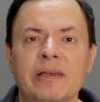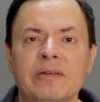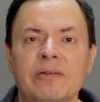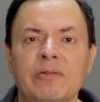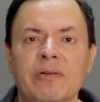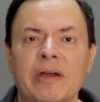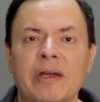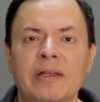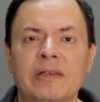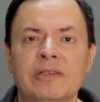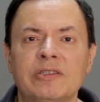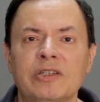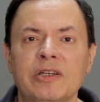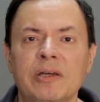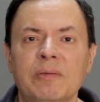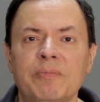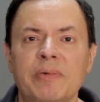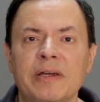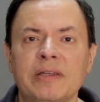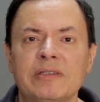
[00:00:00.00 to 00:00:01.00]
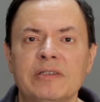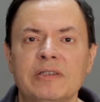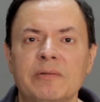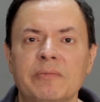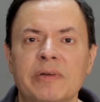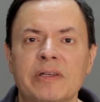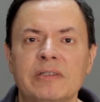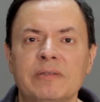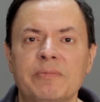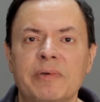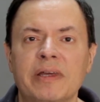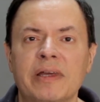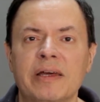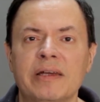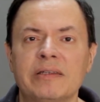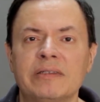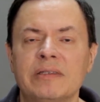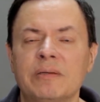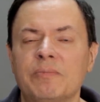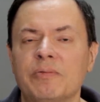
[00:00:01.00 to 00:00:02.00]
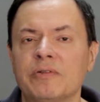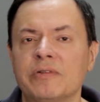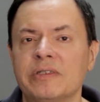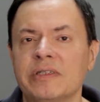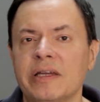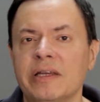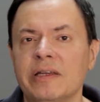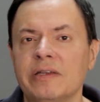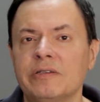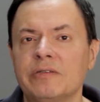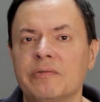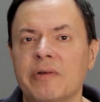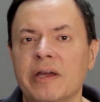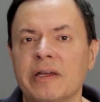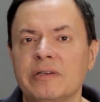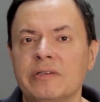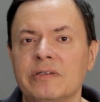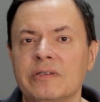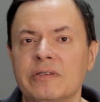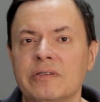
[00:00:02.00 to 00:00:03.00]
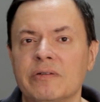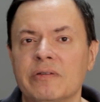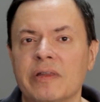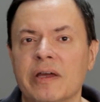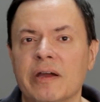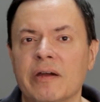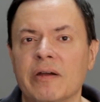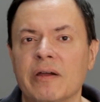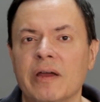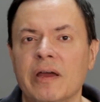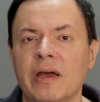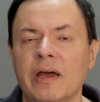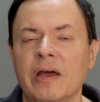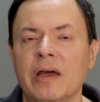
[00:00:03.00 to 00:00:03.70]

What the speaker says: to trade cheap instruments because the percentage ranges are there.